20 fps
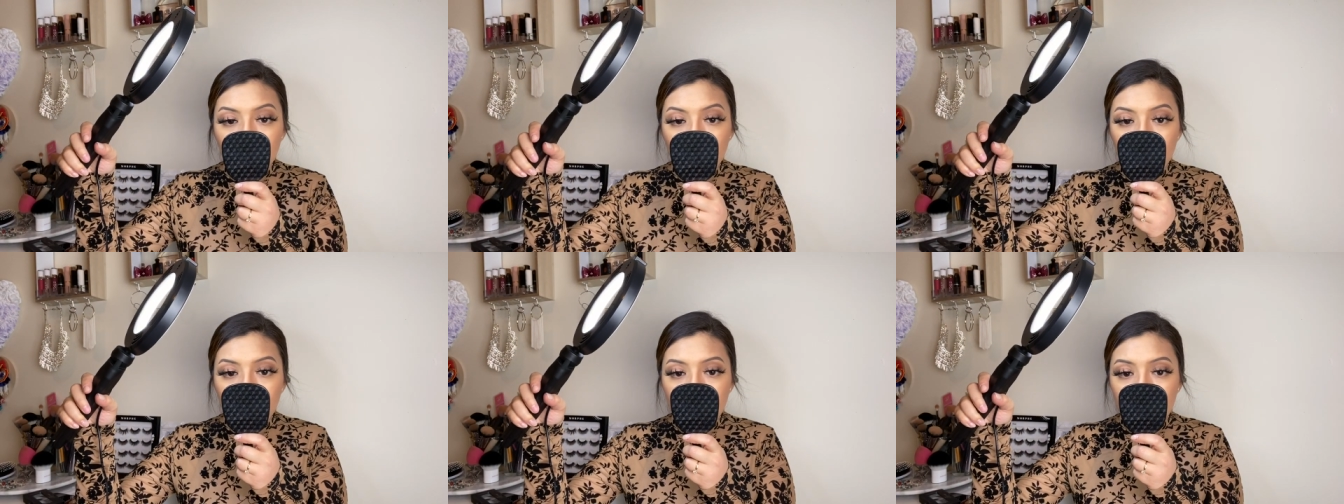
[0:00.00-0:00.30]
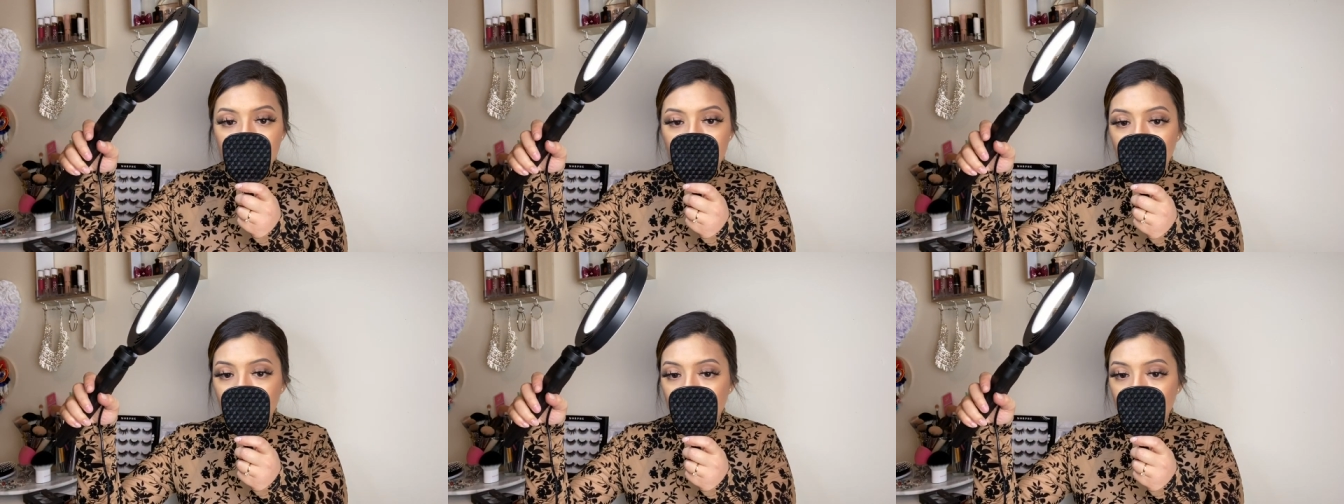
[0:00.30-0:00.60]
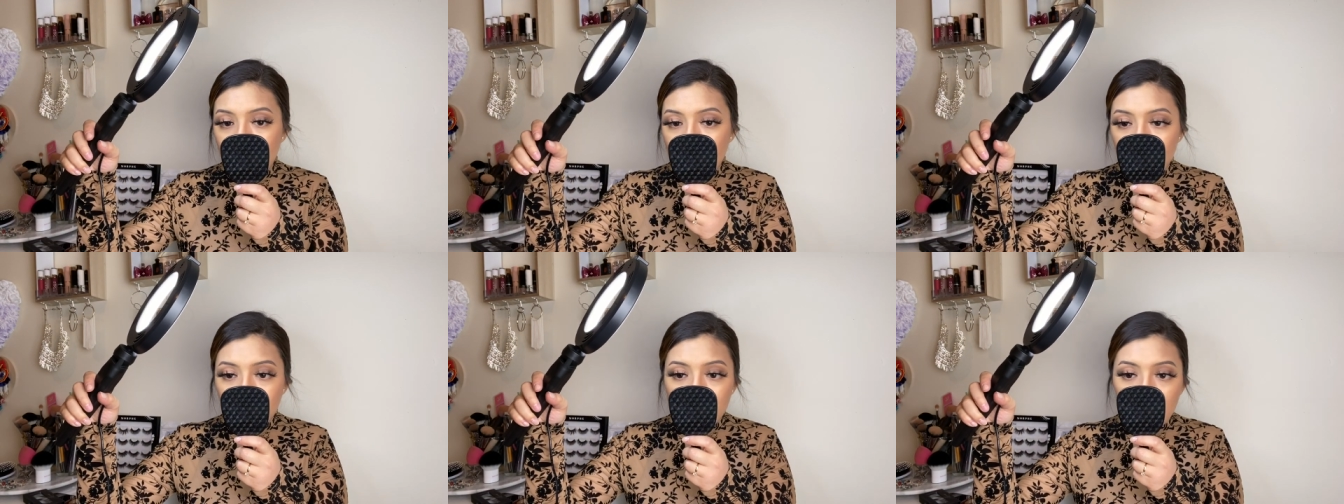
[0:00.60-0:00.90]
but it
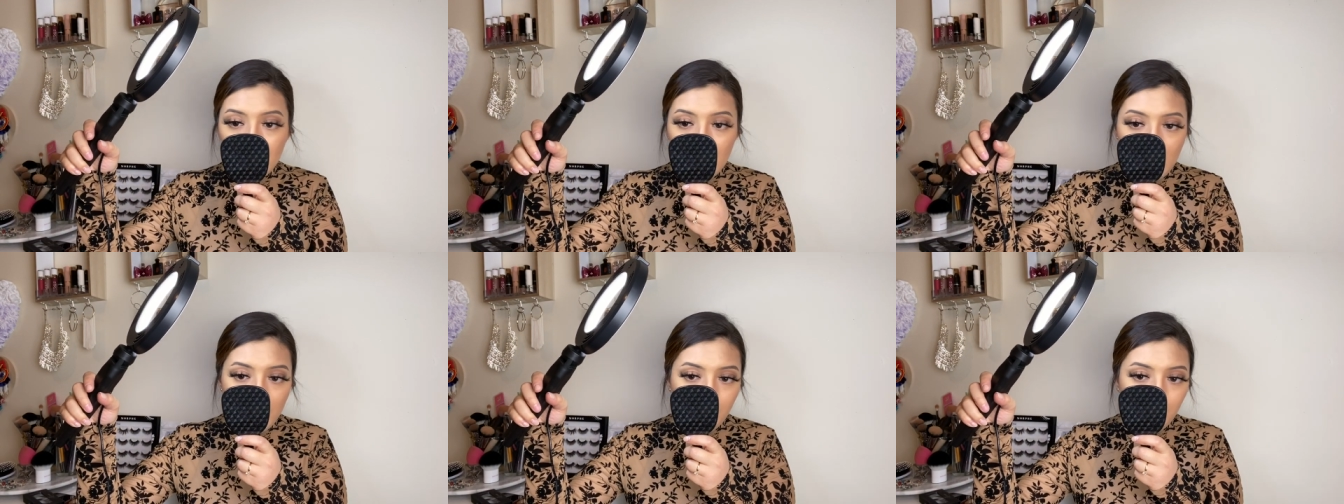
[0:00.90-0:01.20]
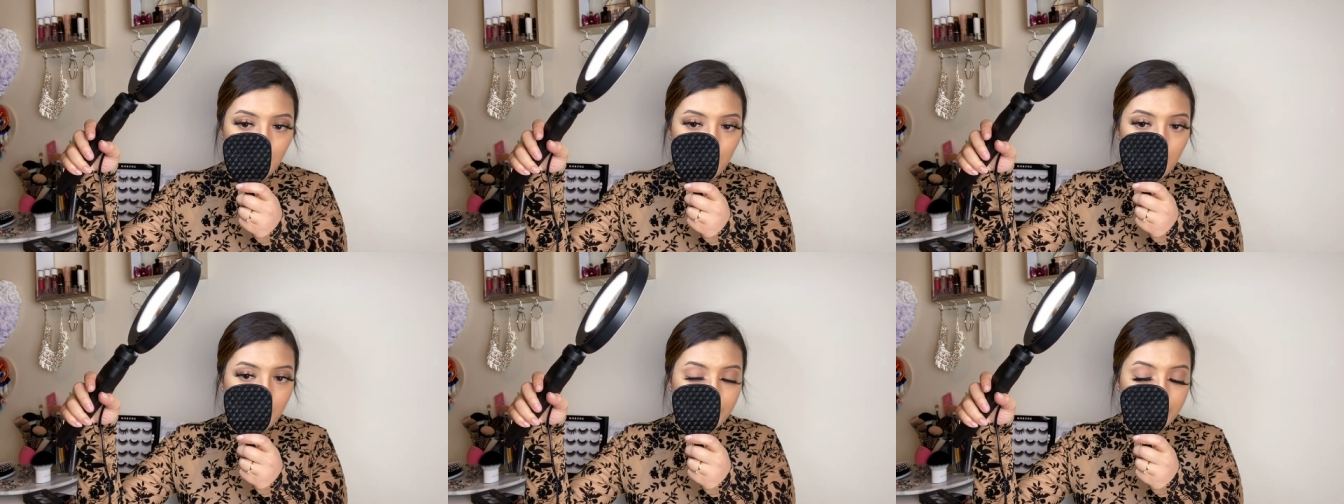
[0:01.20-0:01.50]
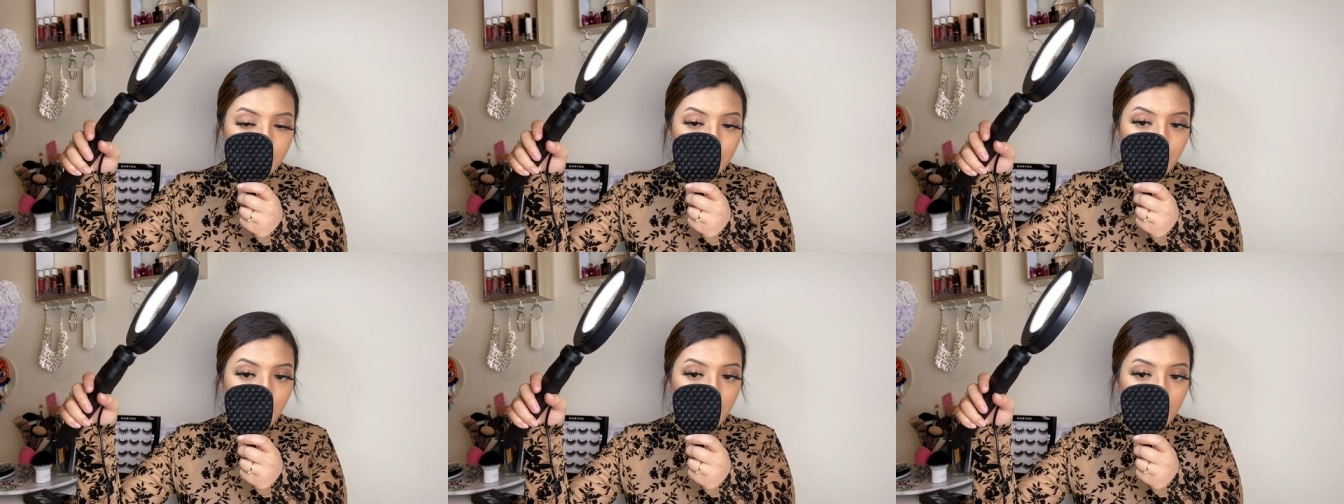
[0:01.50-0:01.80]
just looks a lot more
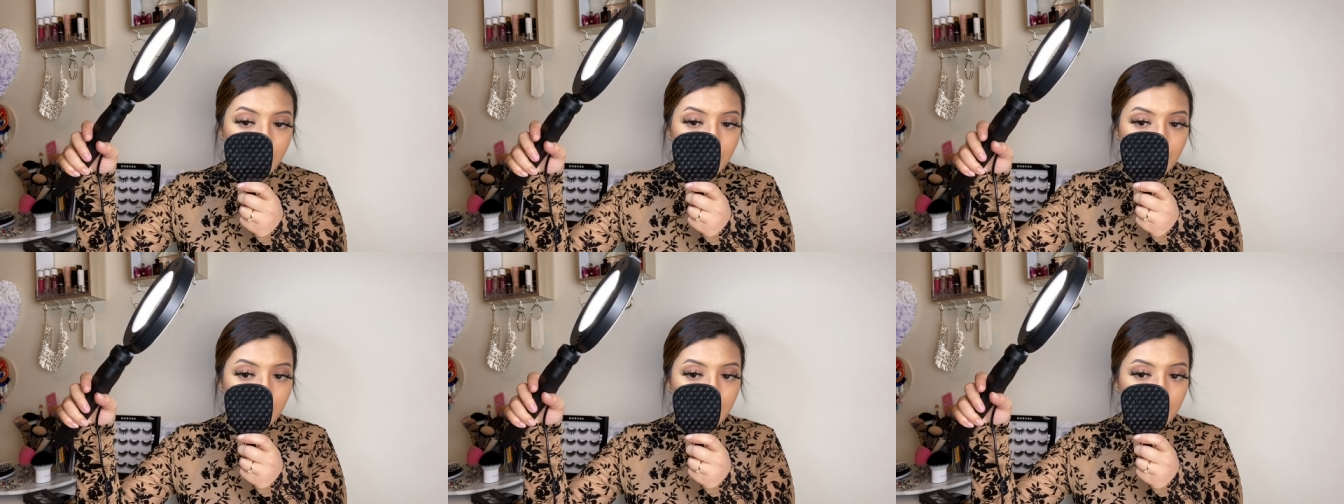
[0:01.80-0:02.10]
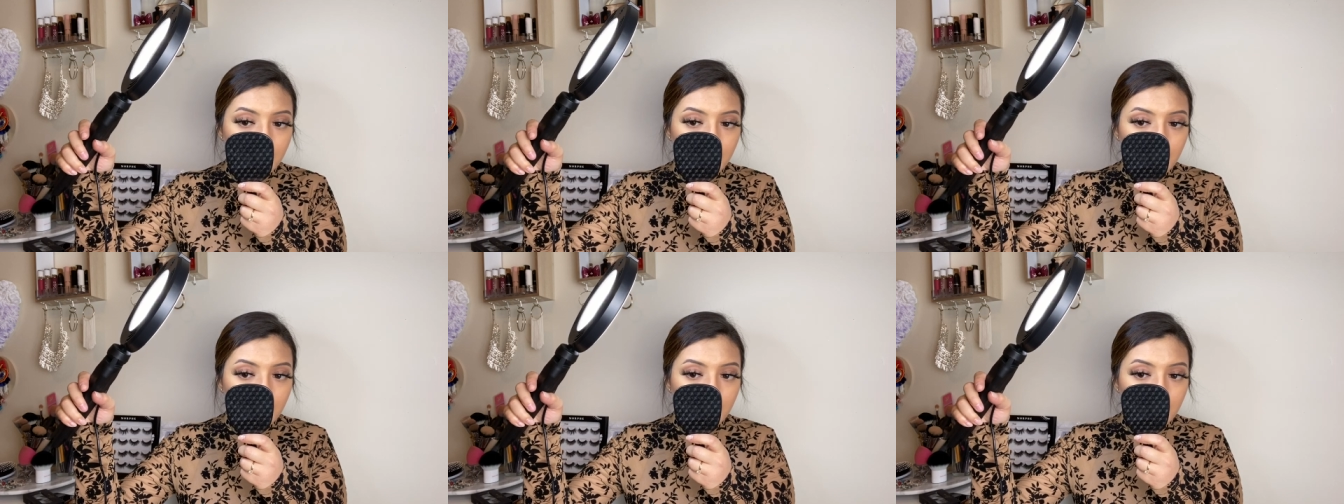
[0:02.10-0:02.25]
sparse